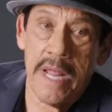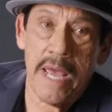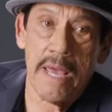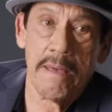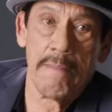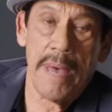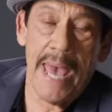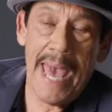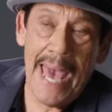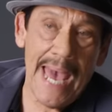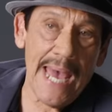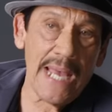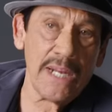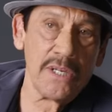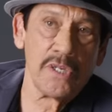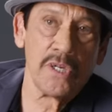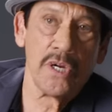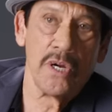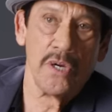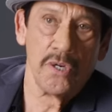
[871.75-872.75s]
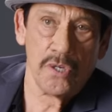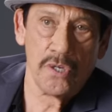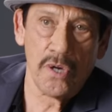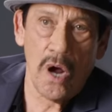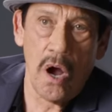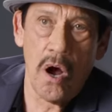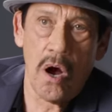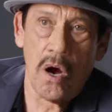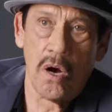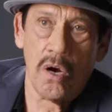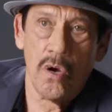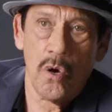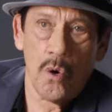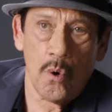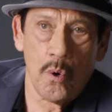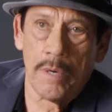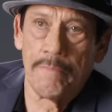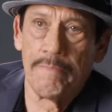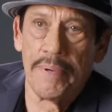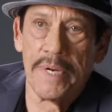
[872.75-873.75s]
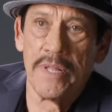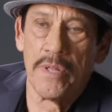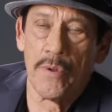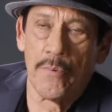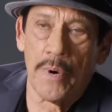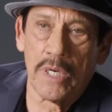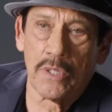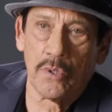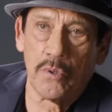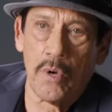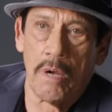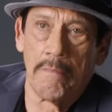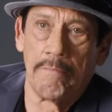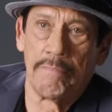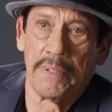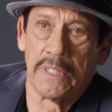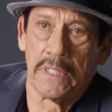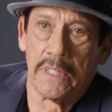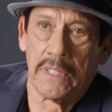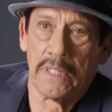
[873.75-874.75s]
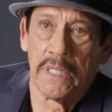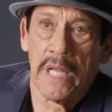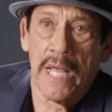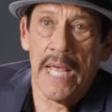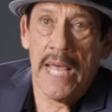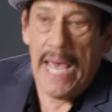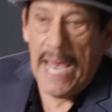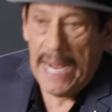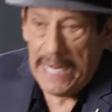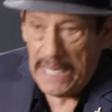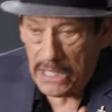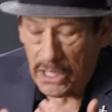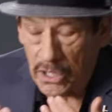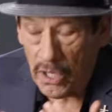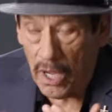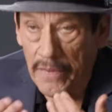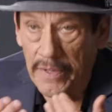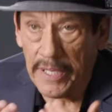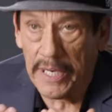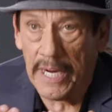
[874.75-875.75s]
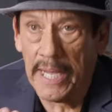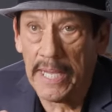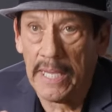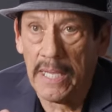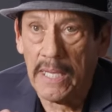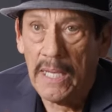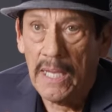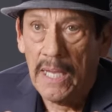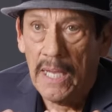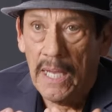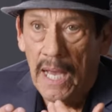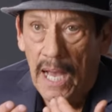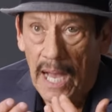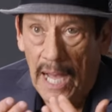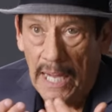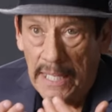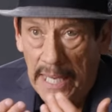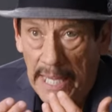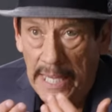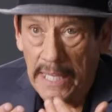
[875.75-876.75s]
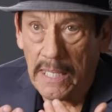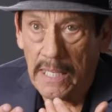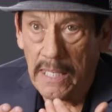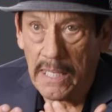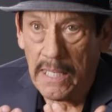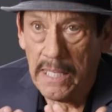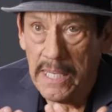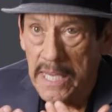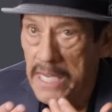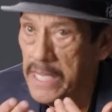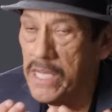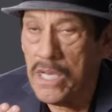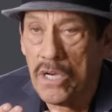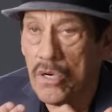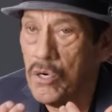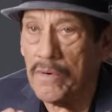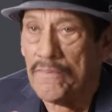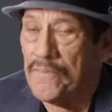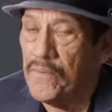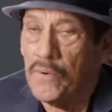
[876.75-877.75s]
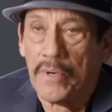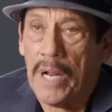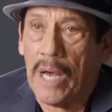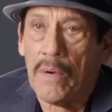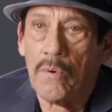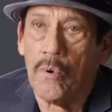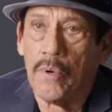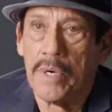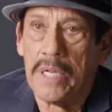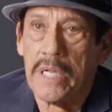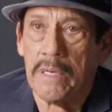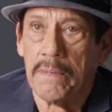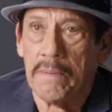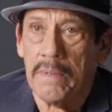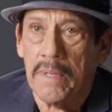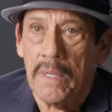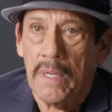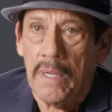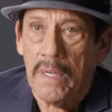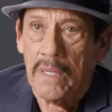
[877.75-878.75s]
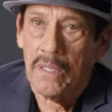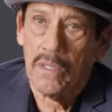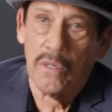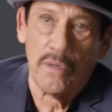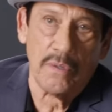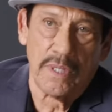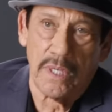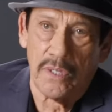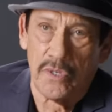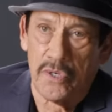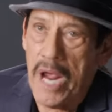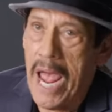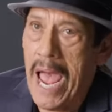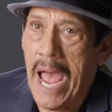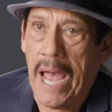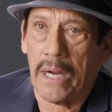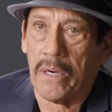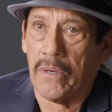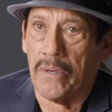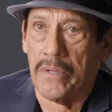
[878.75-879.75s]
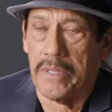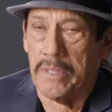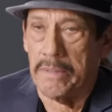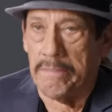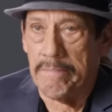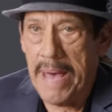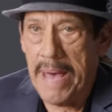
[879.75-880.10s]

named Ash Shaw, who had been in the restaurant business. And he saw that I like eating good food. I won't eat, you know, the Jack or the